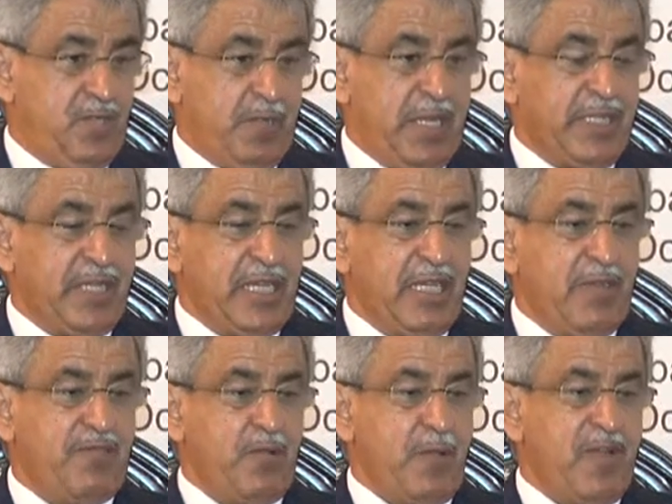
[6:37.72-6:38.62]

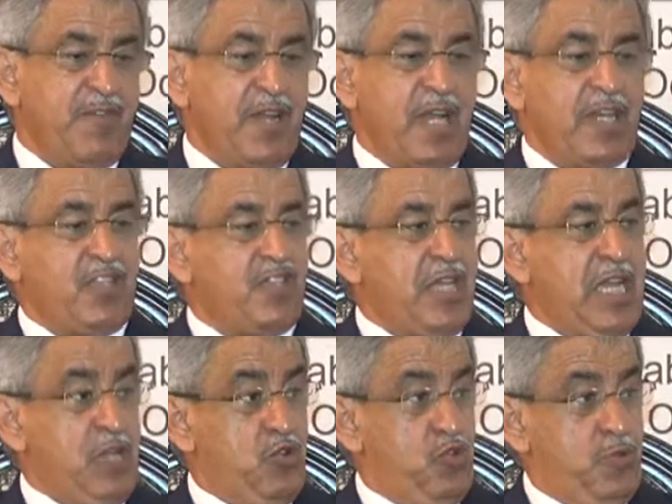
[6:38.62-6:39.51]
basically from
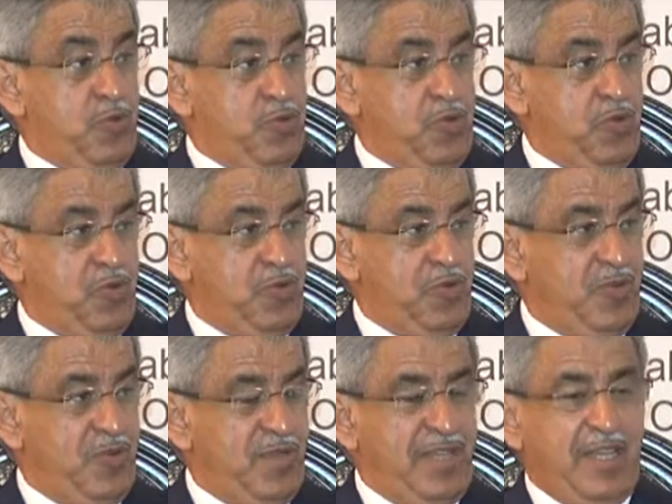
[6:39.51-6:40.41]
Afghanistan to Morocco.
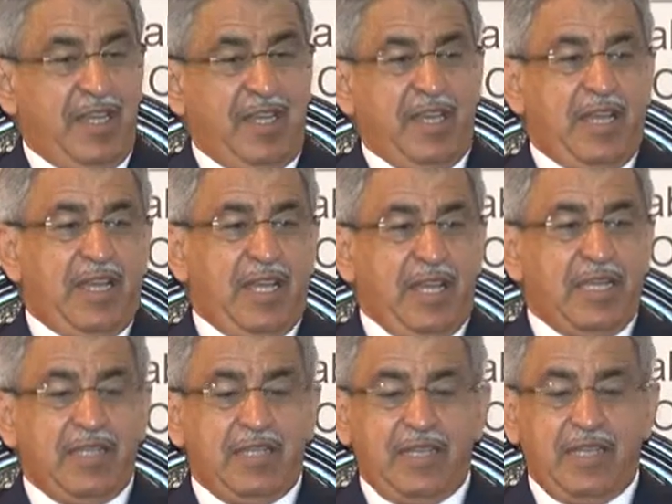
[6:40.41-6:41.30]

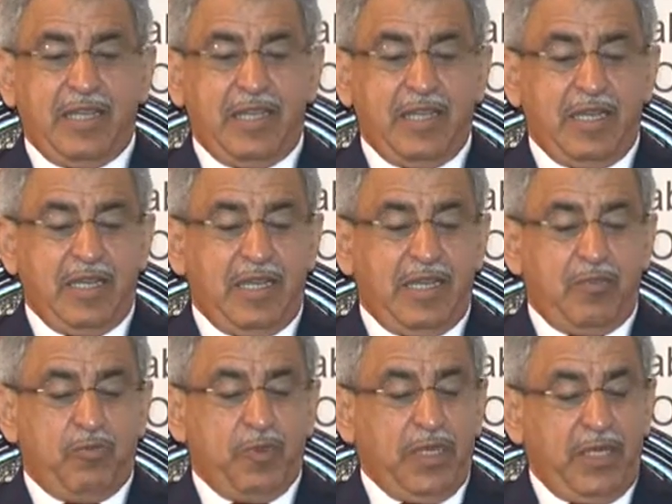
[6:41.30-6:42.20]
And
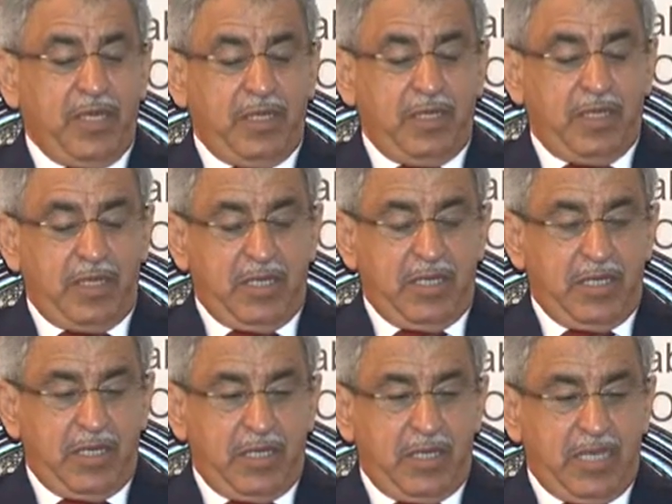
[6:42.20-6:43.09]
we
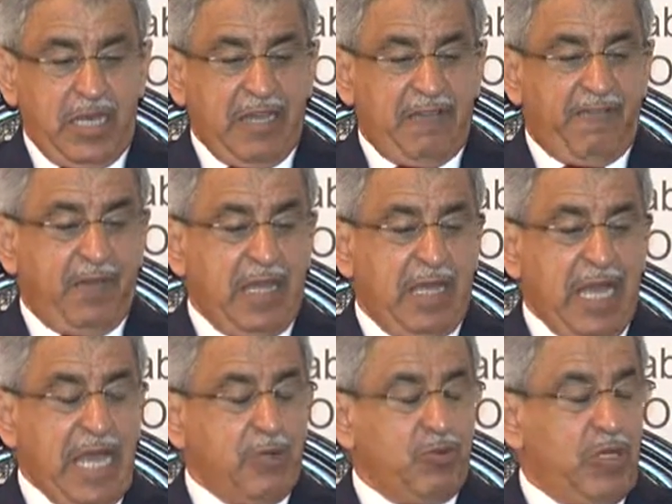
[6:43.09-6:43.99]
have
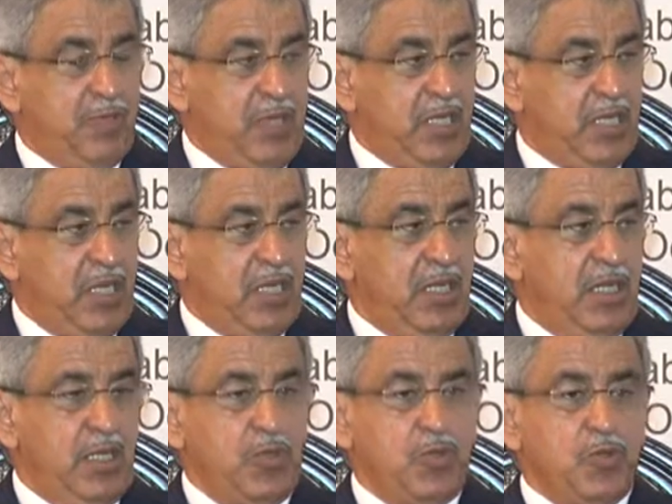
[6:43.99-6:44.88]
annual meeting,
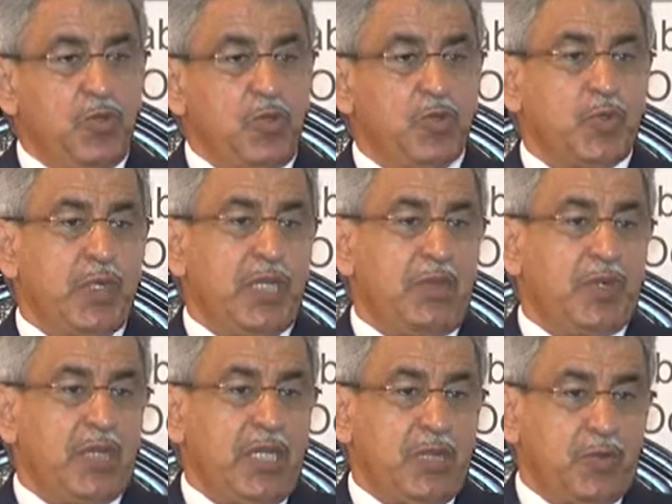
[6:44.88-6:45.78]
usually
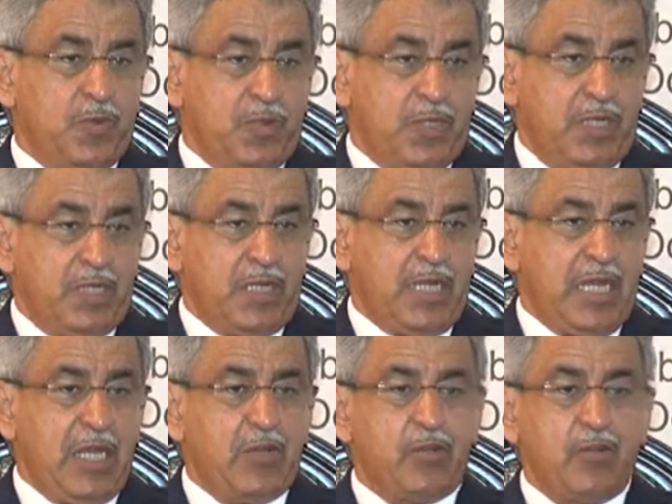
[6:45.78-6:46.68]
our headquarters in
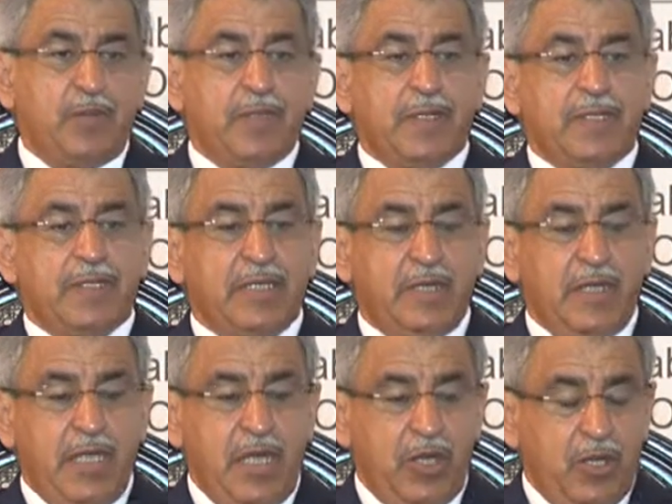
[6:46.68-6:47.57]
Cairo, but
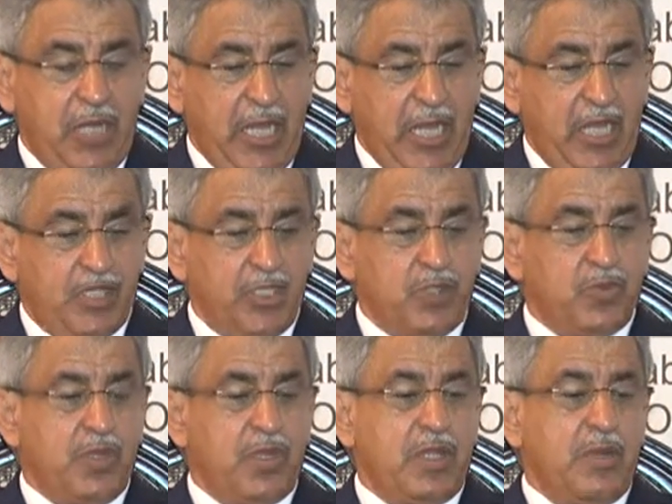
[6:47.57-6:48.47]
there are
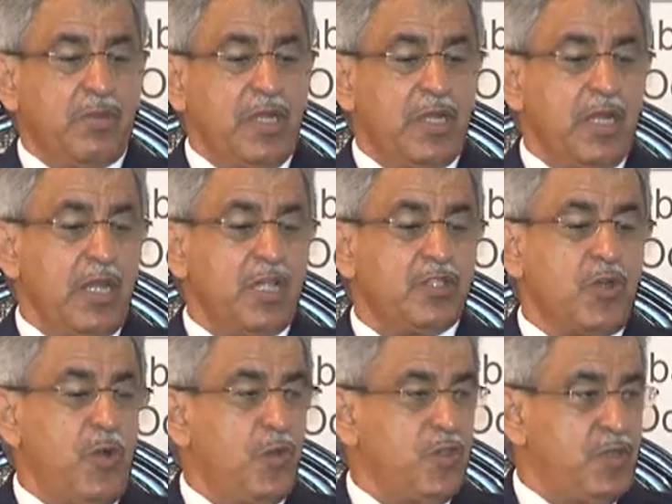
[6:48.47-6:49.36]
occasions where the meeting is
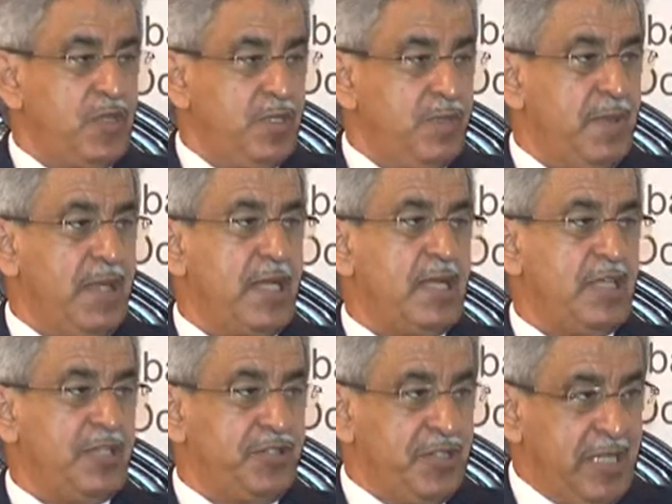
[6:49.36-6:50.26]
hosted by a
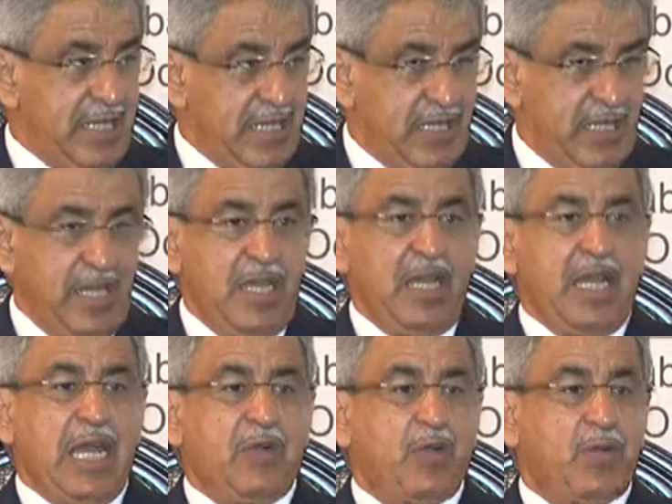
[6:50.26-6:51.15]
country like
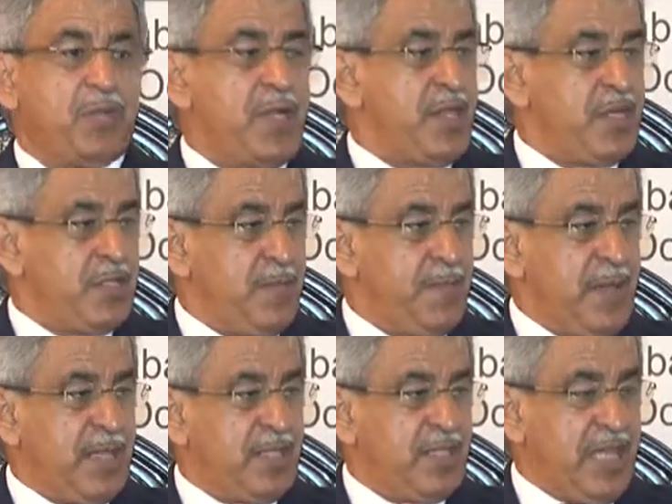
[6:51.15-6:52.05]
our brothers in
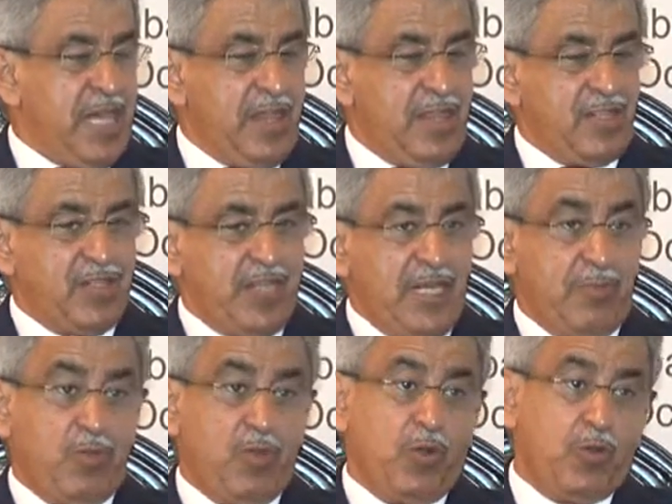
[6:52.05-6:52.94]
Pakistan this
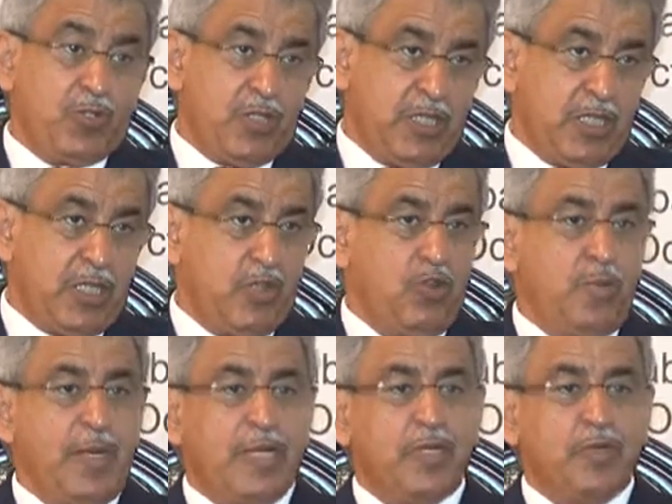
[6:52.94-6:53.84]
time. We hosted it in
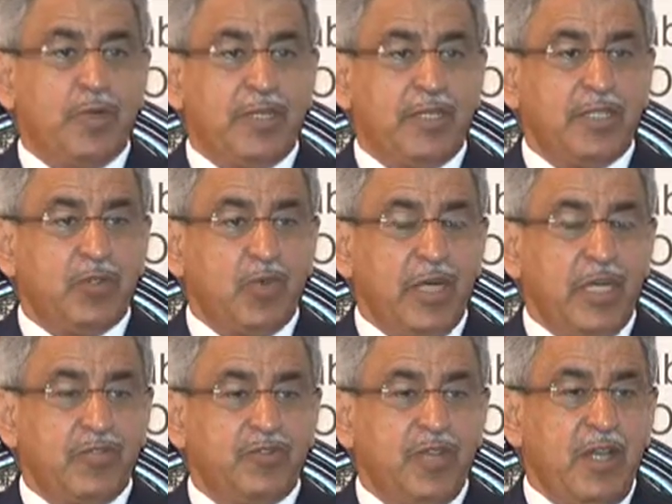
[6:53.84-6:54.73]
Oman
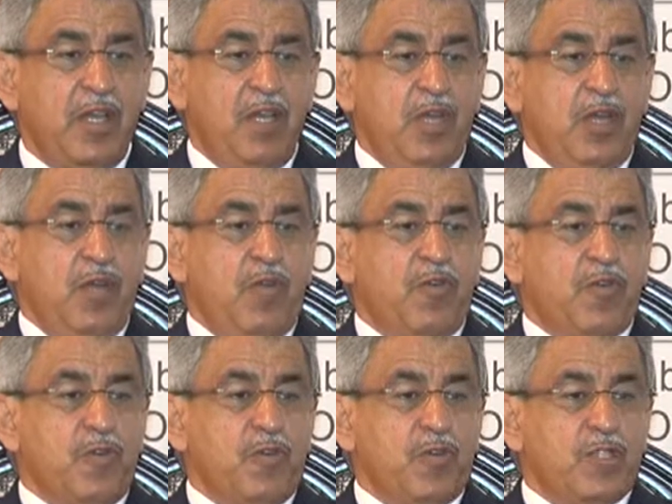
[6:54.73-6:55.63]
2012.
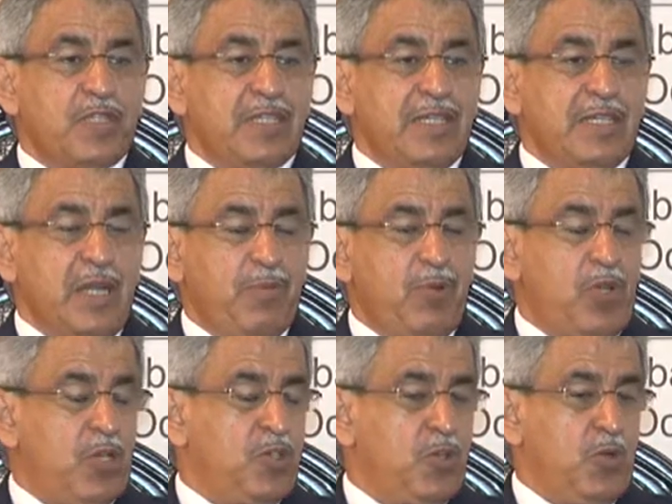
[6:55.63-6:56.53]
Of course,
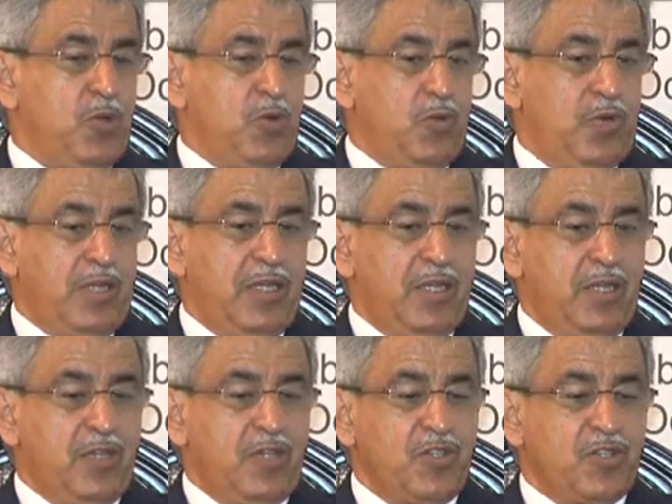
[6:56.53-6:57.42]
WHO
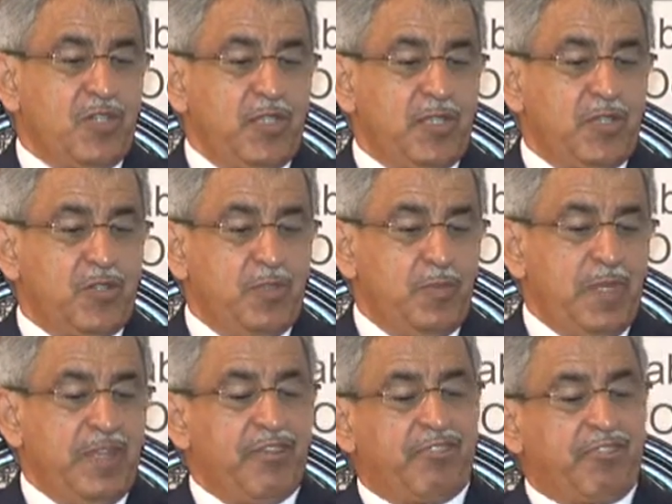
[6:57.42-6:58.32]
considered to
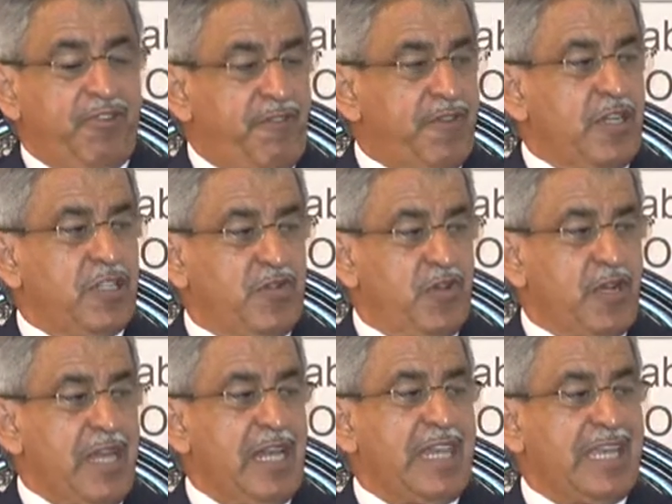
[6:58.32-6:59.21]
be the reference for
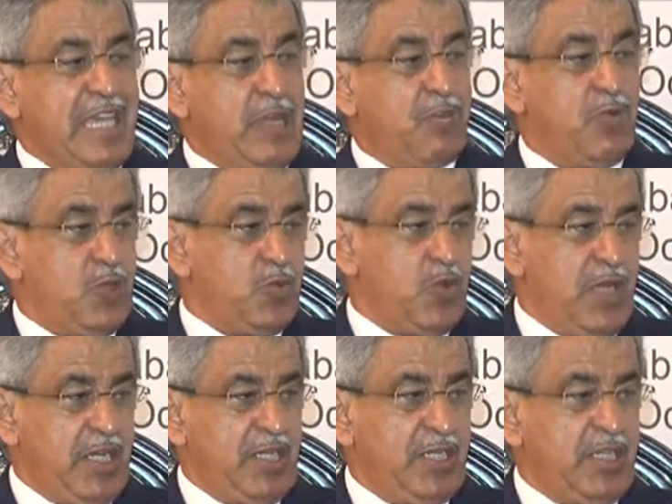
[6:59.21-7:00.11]
healthcare
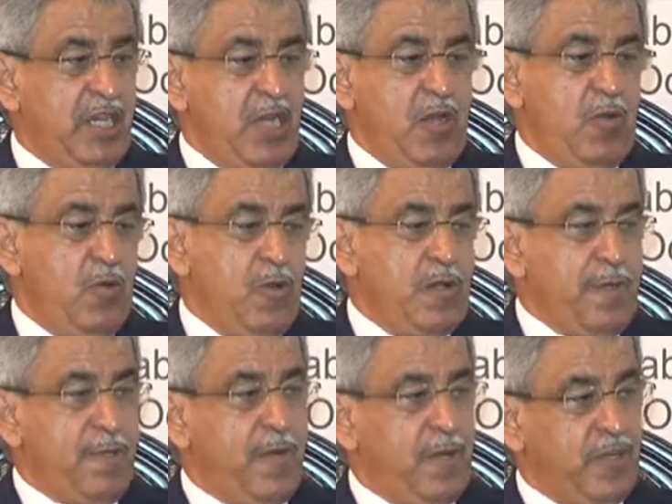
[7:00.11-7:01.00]
worldwide. All
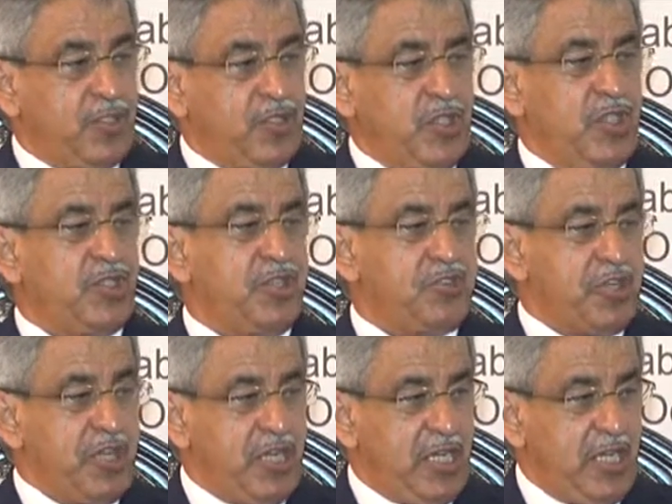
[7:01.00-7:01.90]
the policies and
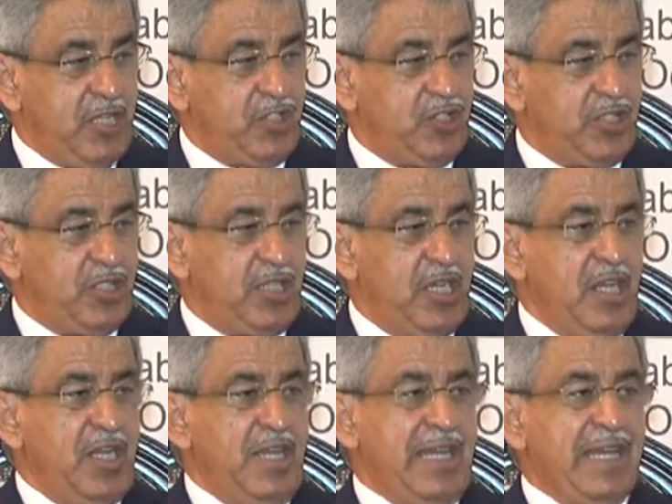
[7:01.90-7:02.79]
regulation
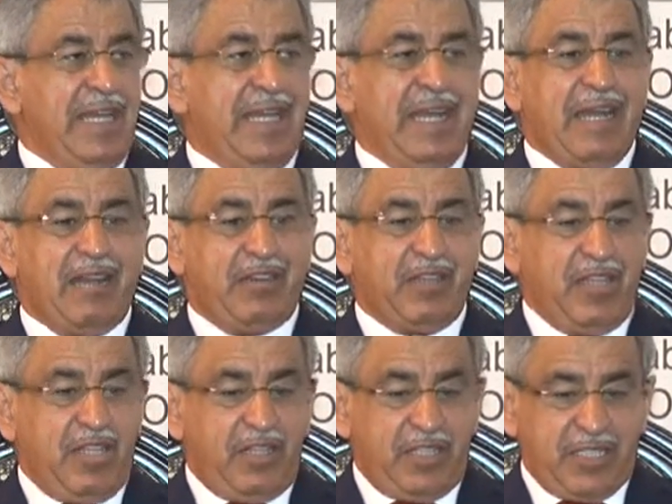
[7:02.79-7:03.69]
are
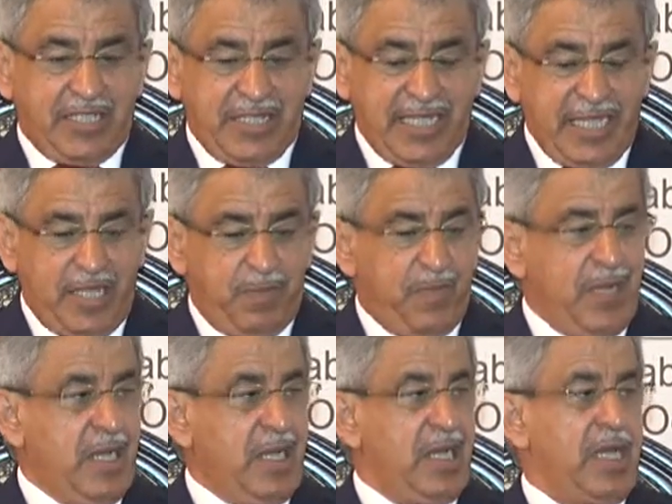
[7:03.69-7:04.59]
either set
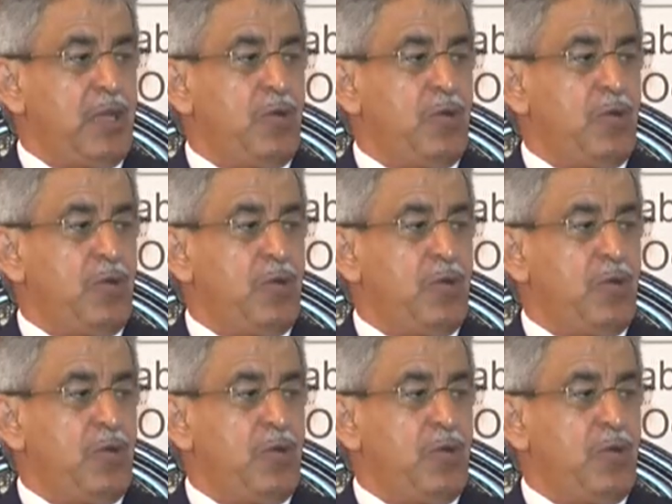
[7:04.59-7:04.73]
by